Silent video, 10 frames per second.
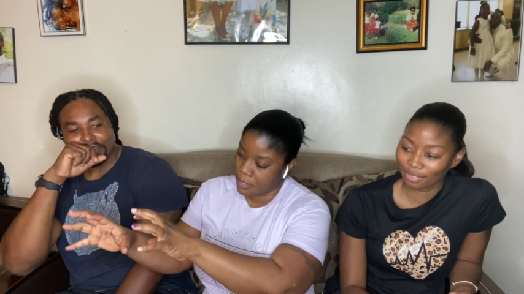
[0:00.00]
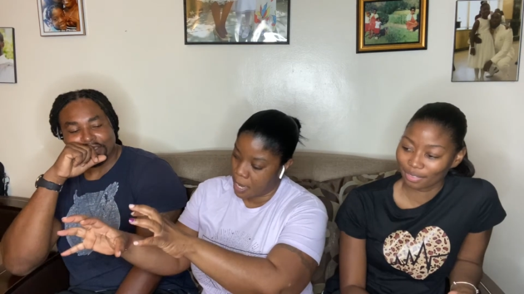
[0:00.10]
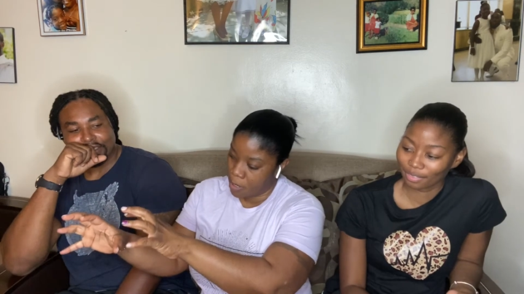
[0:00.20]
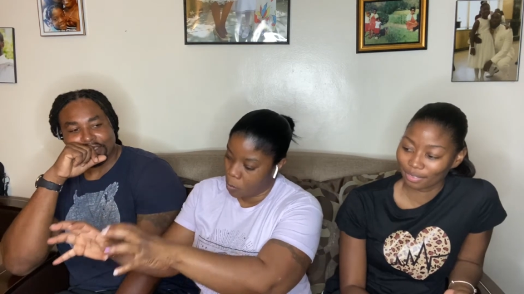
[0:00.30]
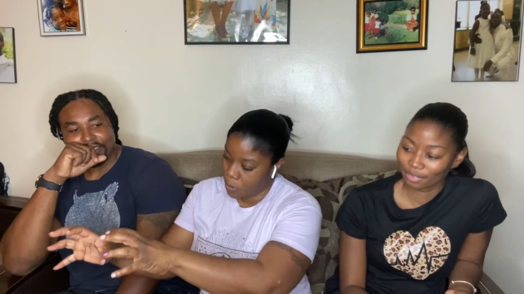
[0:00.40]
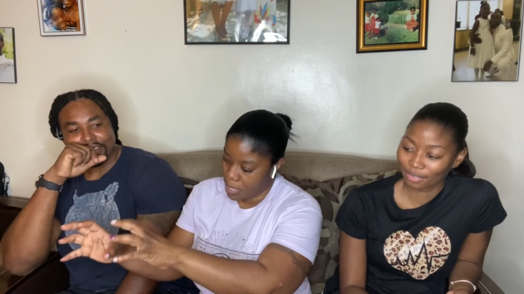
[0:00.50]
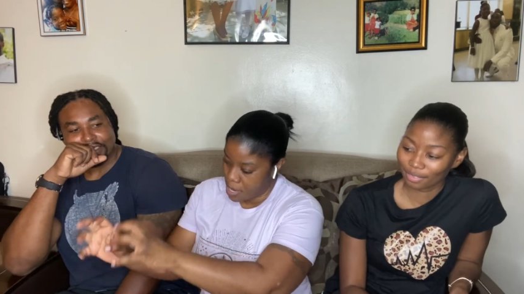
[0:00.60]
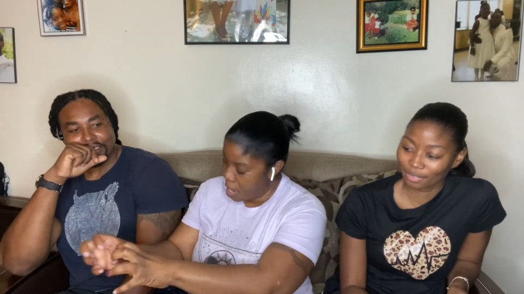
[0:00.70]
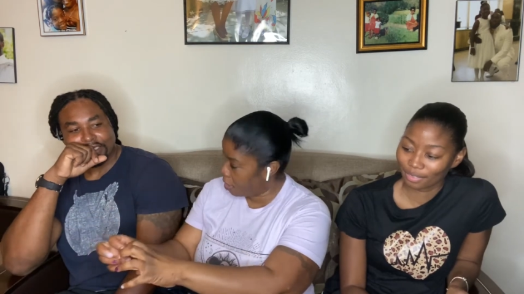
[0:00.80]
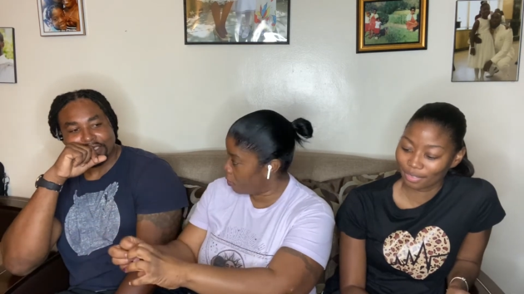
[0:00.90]
Speaker 1: a load of
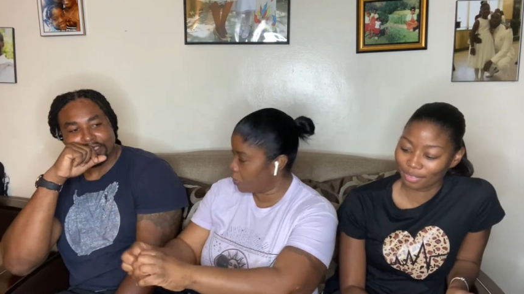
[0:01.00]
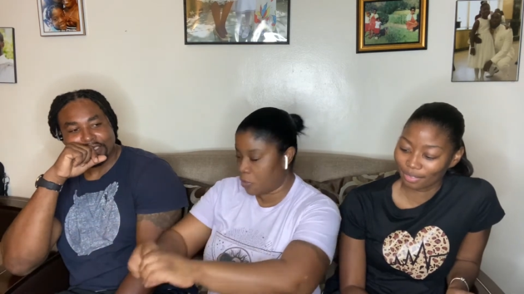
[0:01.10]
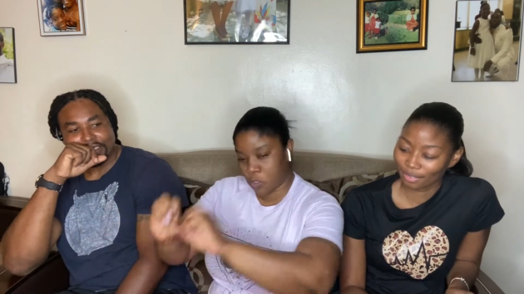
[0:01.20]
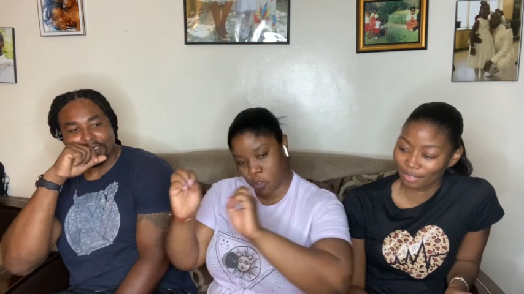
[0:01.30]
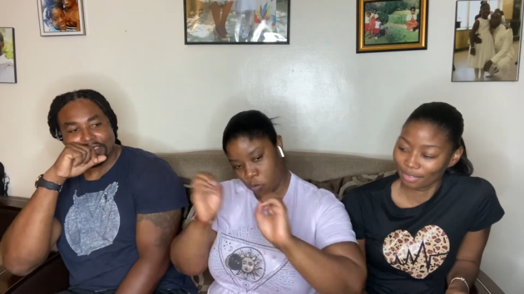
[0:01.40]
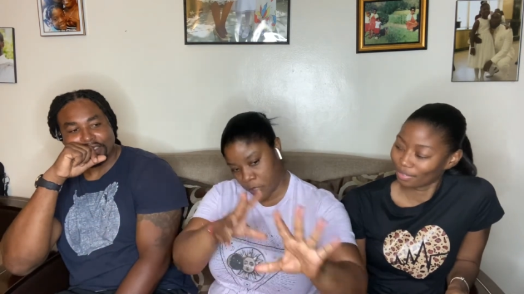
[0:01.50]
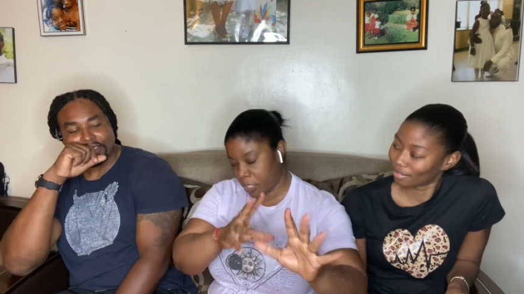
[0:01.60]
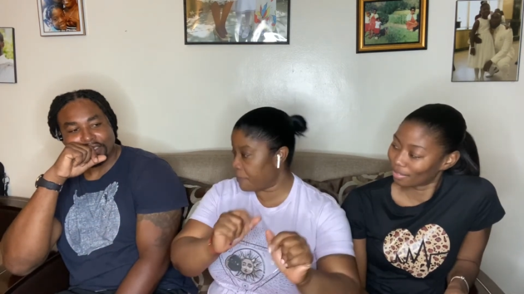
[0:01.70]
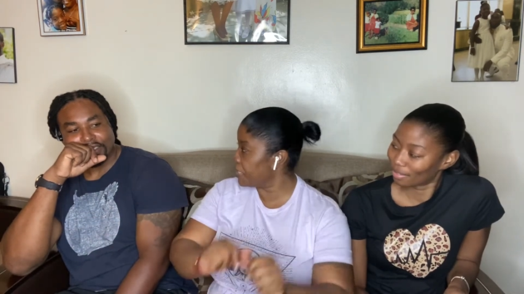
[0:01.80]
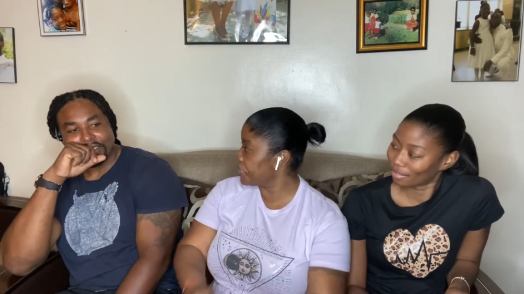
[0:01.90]
dark clothes and just throw it in the
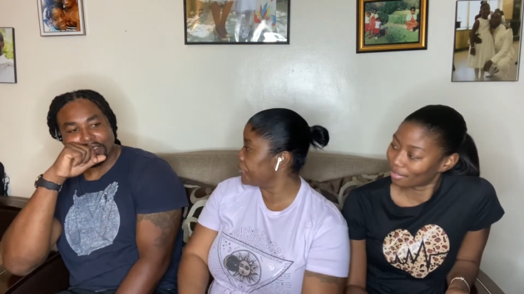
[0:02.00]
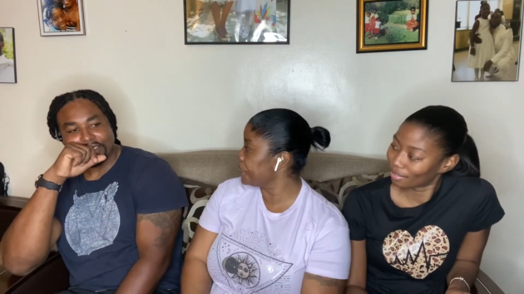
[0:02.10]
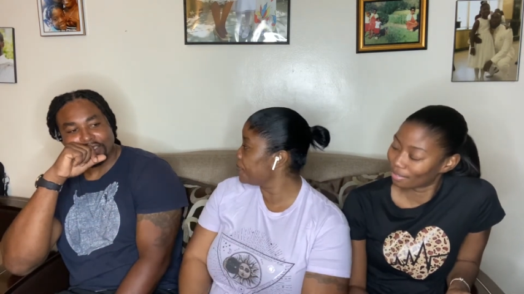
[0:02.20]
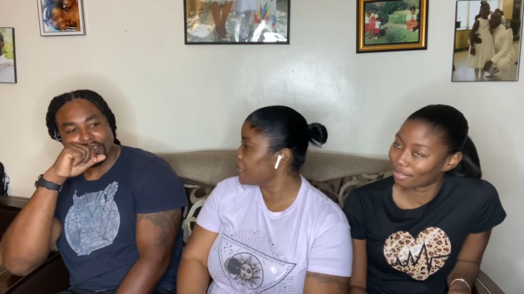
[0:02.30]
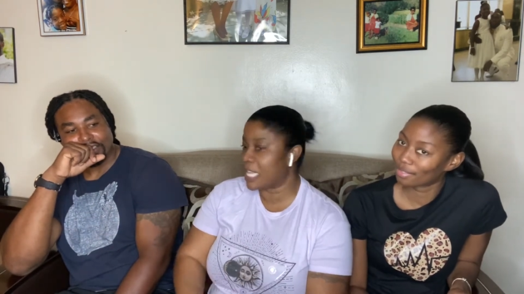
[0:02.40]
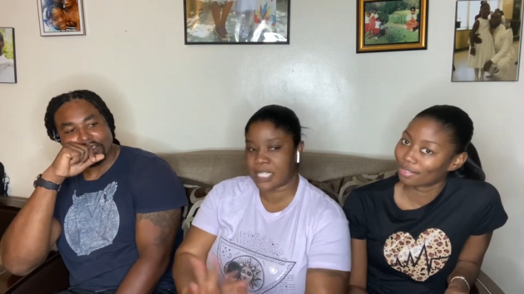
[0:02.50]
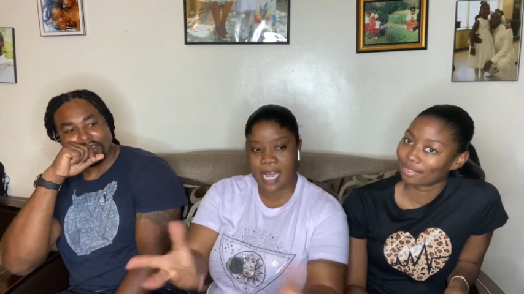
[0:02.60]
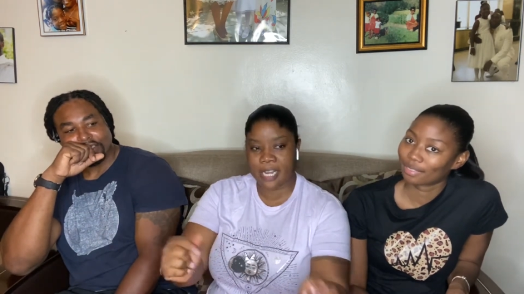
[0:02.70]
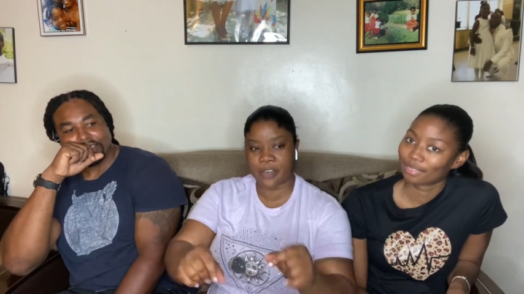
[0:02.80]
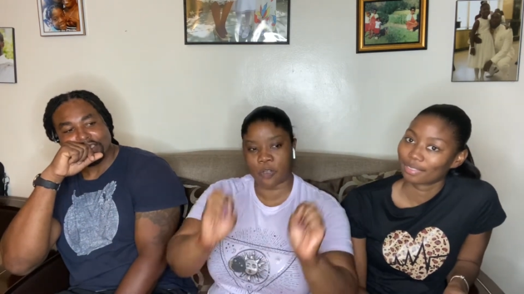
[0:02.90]
machine. That's all you
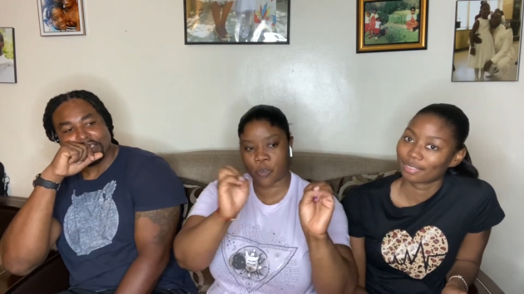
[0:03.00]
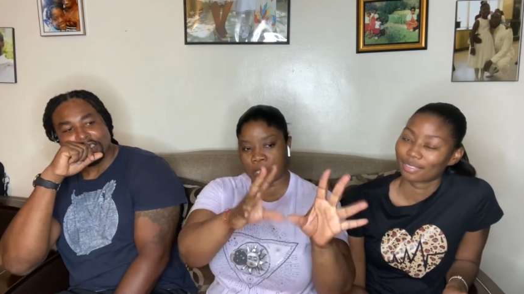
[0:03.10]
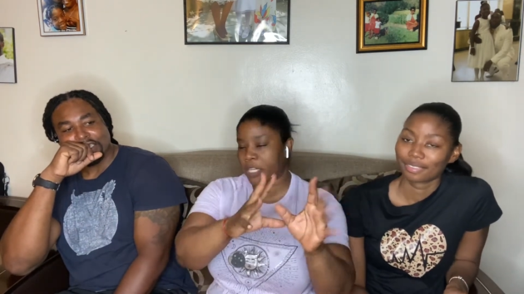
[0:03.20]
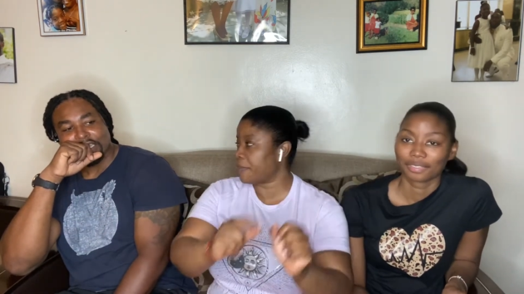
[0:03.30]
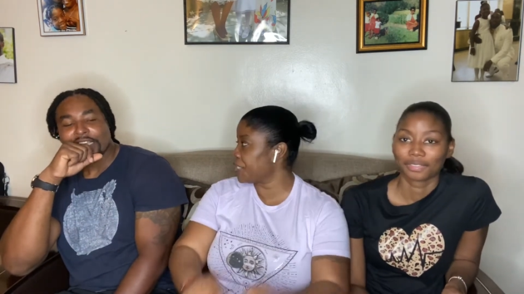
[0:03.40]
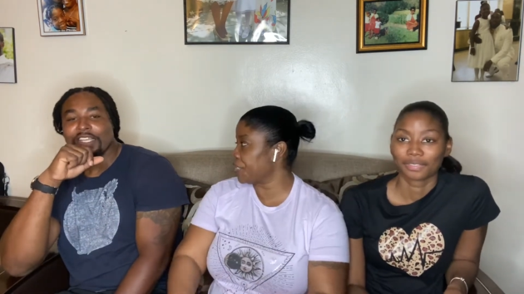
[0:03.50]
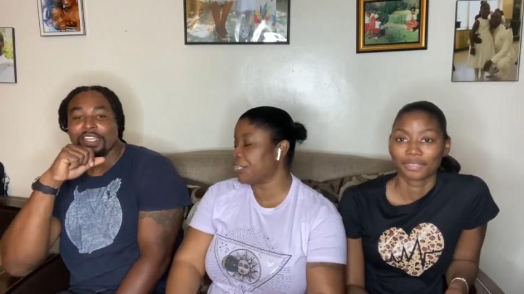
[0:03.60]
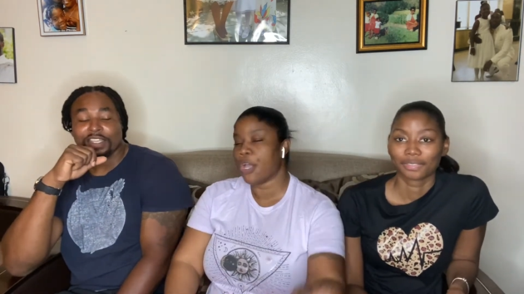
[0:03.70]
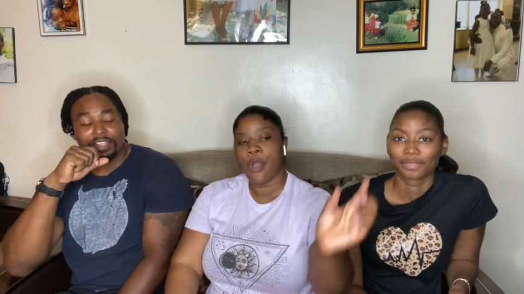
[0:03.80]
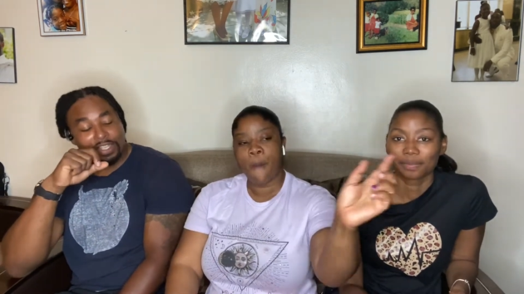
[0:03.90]
do, throw it in the machine.
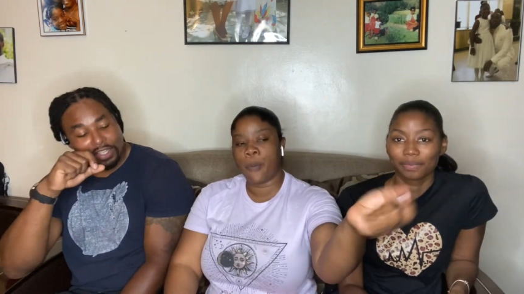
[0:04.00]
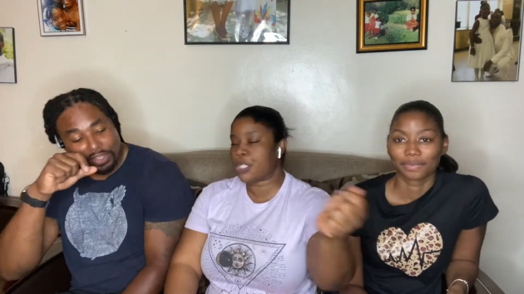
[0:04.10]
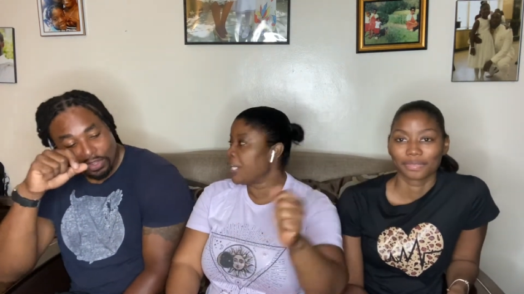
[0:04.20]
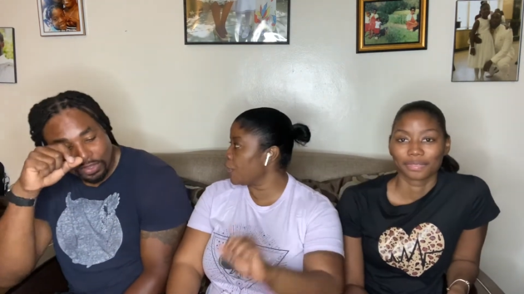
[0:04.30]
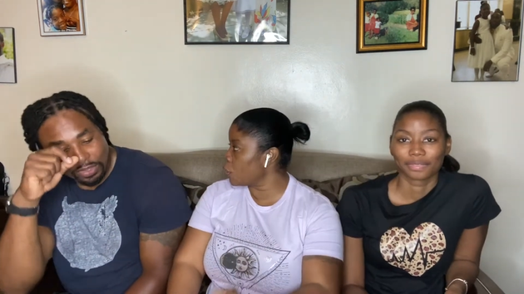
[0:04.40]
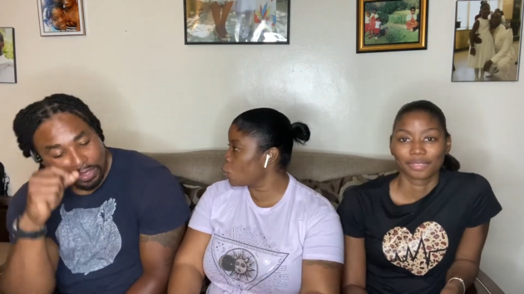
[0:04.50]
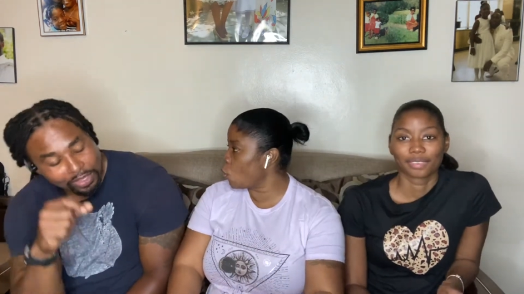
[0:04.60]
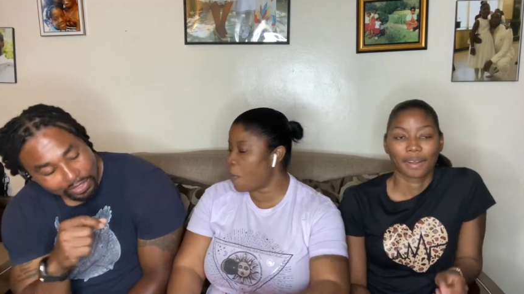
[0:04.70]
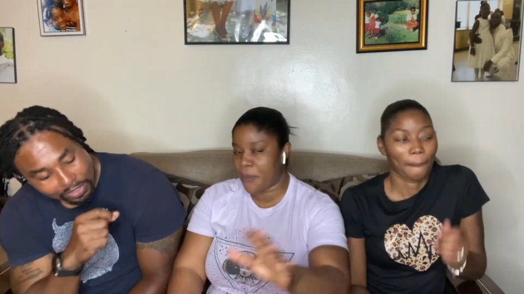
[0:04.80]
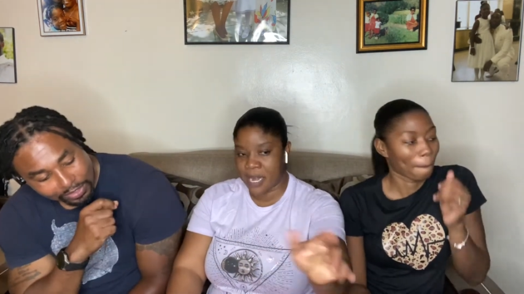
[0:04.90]
Put in a little soap
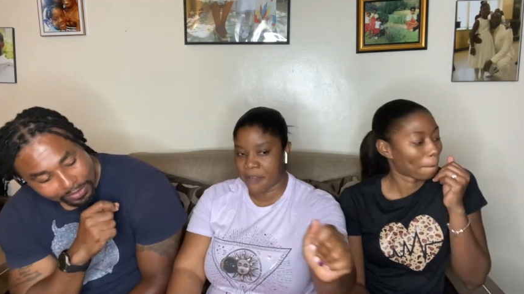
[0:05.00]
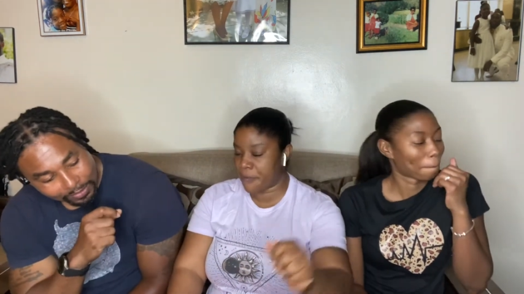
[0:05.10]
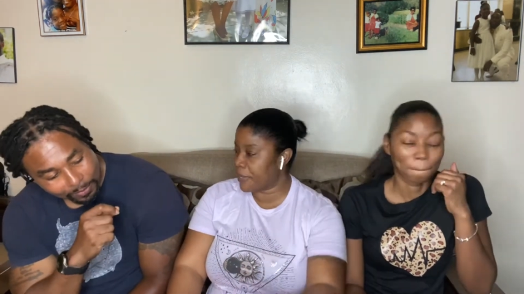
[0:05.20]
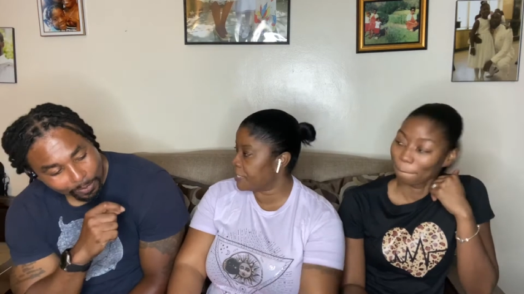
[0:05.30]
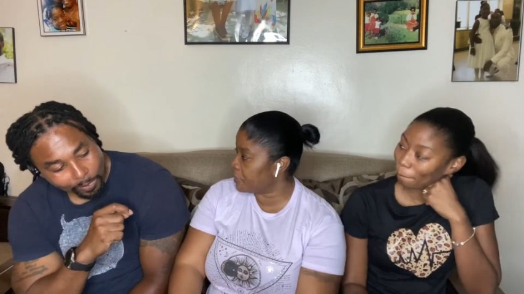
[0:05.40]
and let it make it